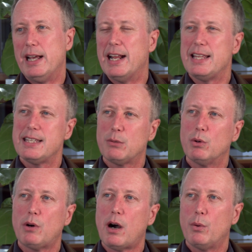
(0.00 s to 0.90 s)
And I think
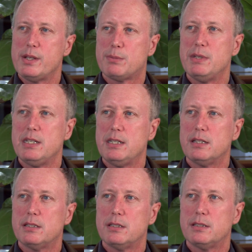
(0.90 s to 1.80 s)
we'll always be,
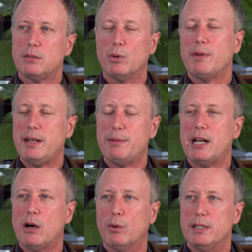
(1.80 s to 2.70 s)
well, maybe
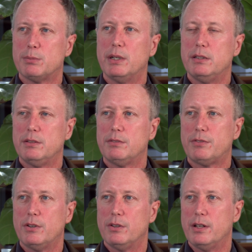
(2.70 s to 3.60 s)
not always, but
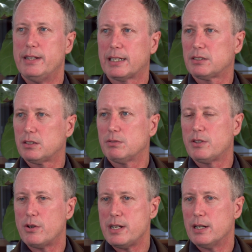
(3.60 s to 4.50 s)
for the next
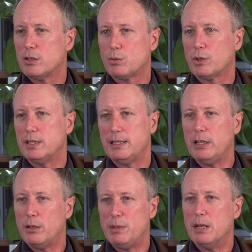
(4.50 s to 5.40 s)
30 years, we'll
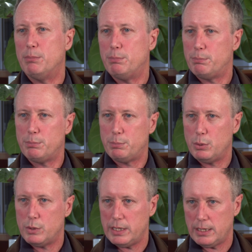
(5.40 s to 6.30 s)
continue to be a
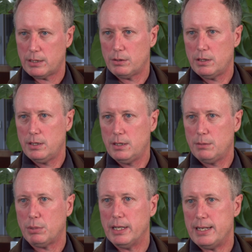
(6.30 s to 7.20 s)
boutique
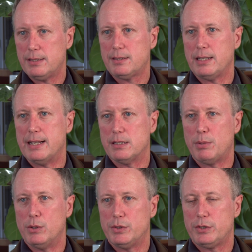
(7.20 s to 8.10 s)
place as
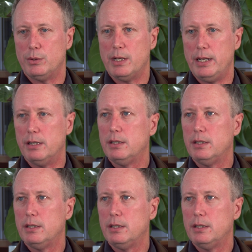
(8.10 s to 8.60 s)
opposed to a